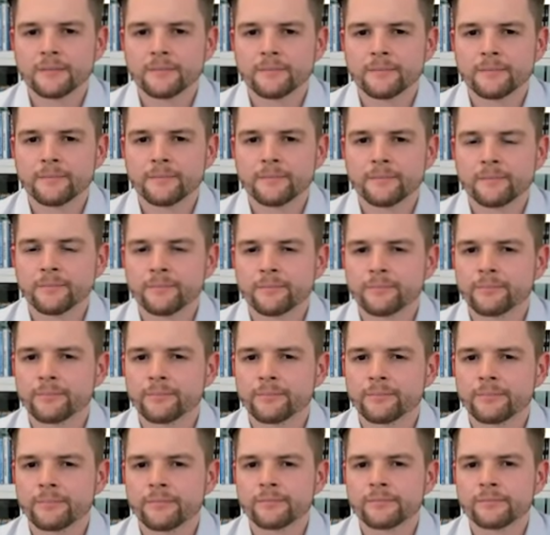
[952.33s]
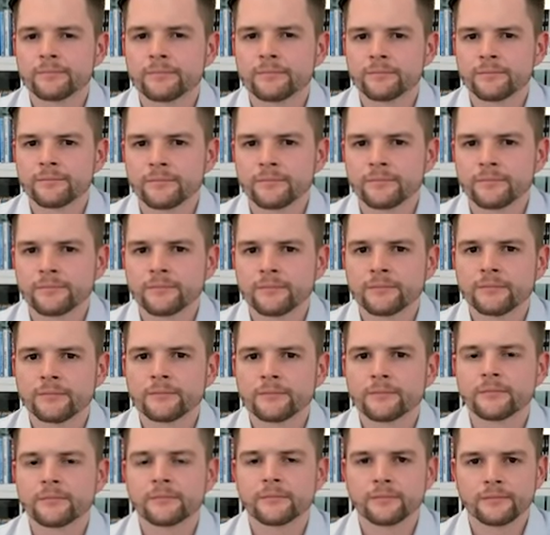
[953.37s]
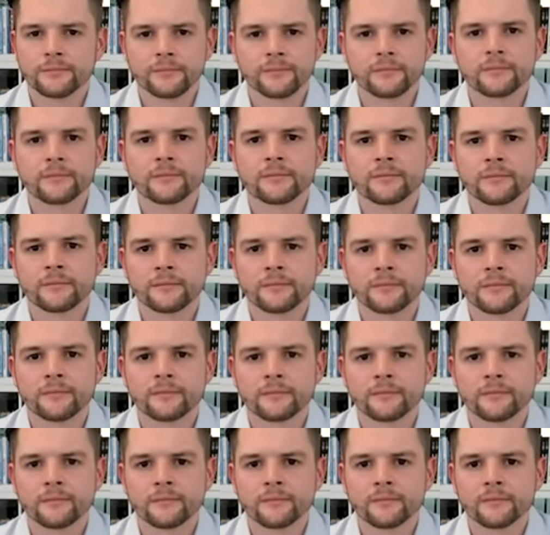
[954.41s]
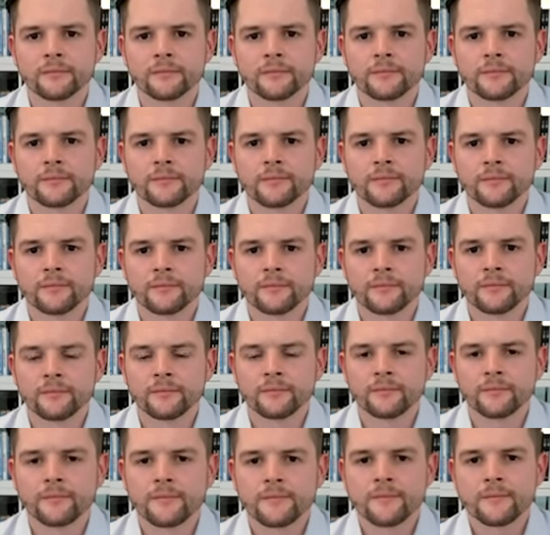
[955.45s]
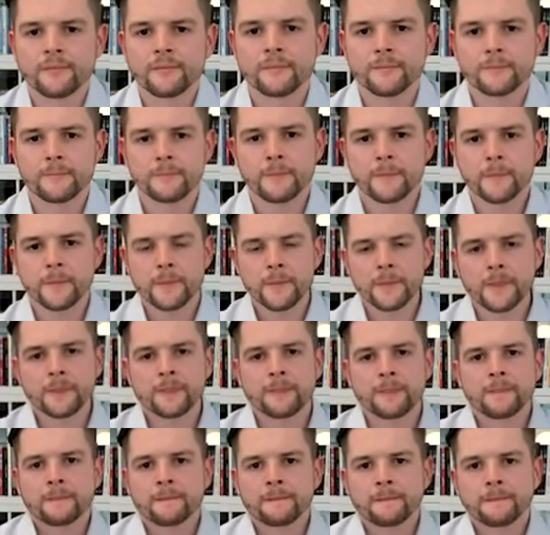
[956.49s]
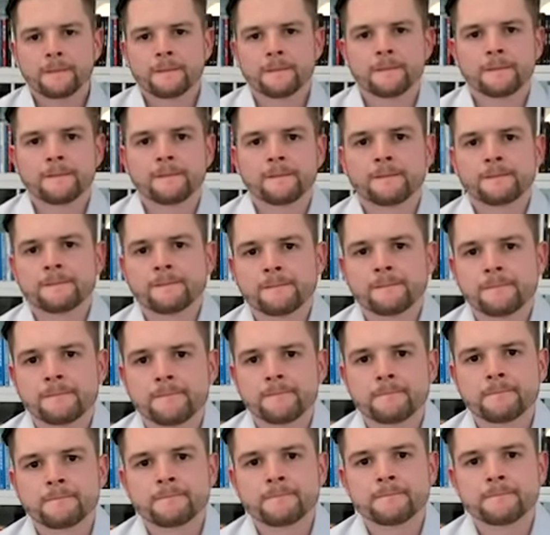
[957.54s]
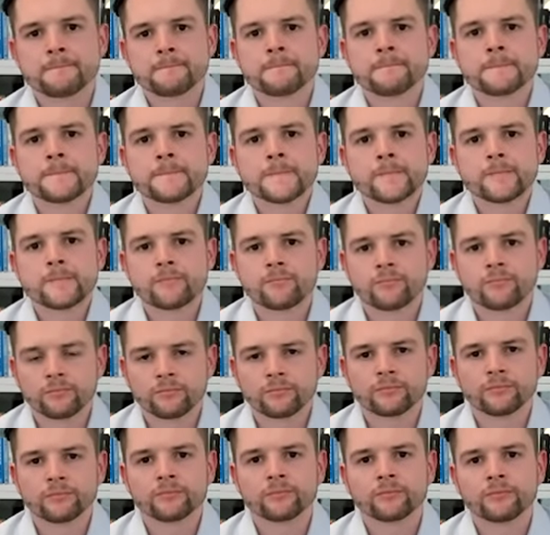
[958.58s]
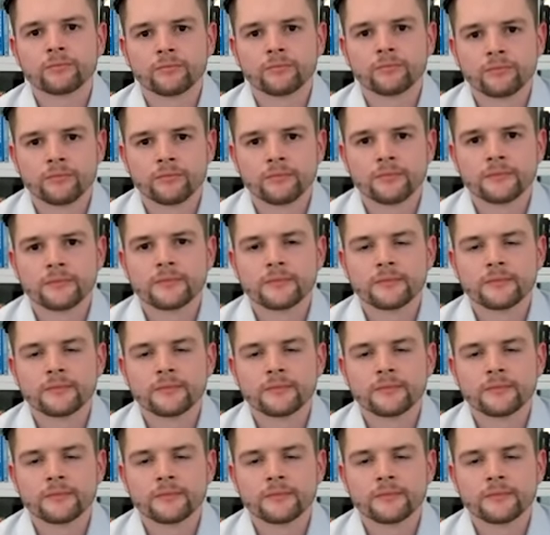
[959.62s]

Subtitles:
[no speech]